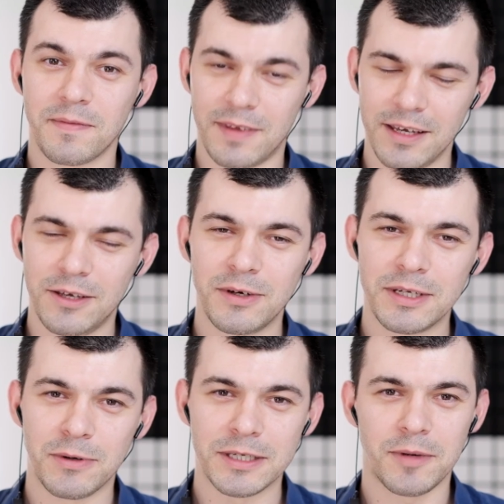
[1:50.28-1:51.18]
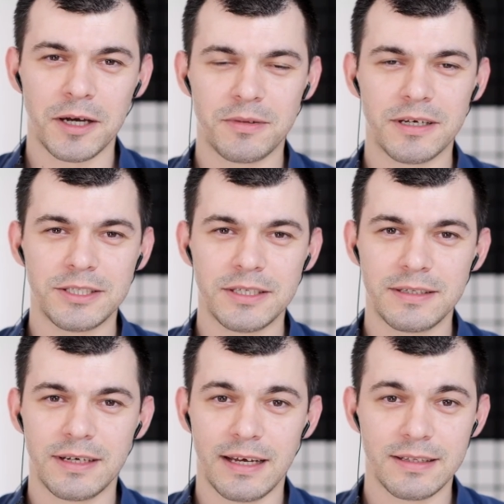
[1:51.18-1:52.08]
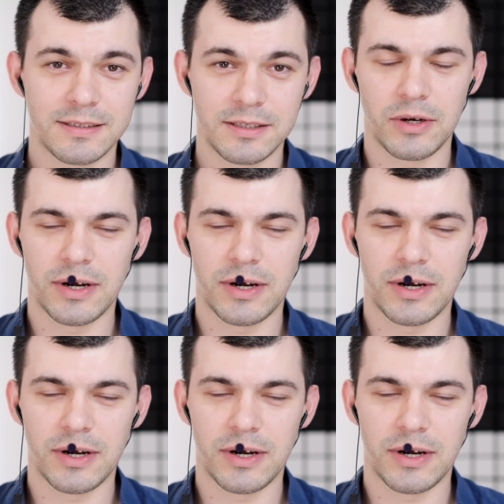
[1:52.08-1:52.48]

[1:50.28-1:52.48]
Thank you. It was my pleasure, and see you